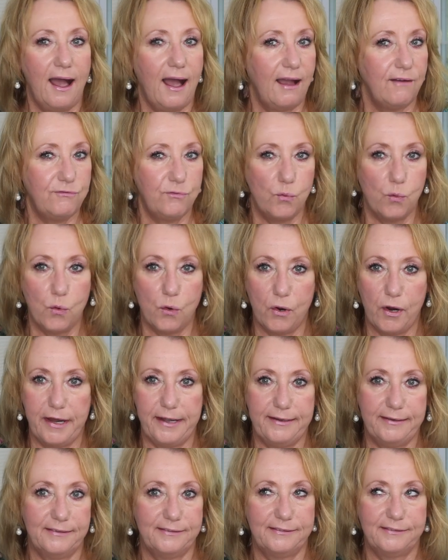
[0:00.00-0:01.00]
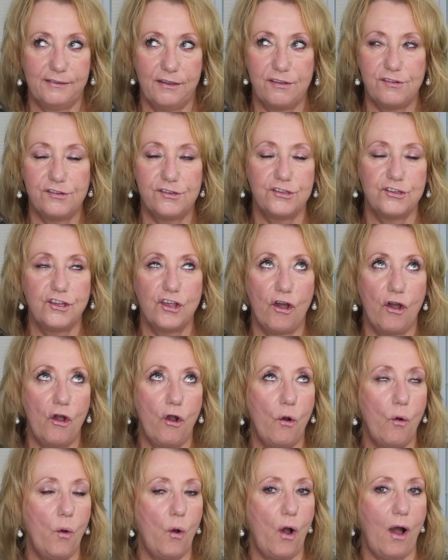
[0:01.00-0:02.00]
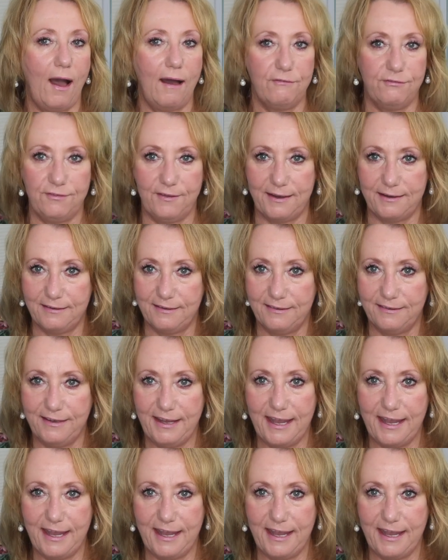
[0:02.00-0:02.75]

I've worn so often,